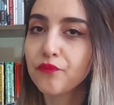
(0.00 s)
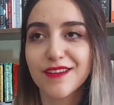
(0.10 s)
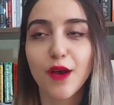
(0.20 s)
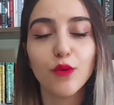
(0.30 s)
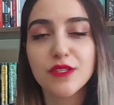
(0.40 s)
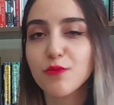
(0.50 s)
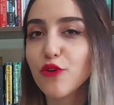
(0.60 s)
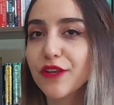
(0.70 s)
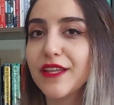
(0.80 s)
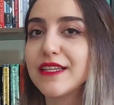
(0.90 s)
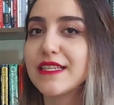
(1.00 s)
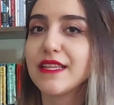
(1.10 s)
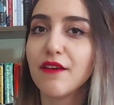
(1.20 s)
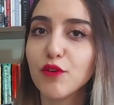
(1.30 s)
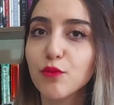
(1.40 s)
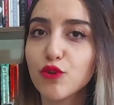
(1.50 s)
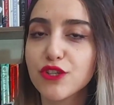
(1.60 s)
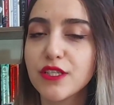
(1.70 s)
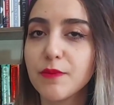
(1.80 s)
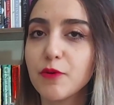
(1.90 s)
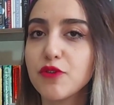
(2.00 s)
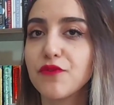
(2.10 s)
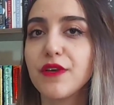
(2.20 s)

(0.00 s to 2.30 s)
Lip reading: Now, once Morrigan is in Nevermore, she's supposed to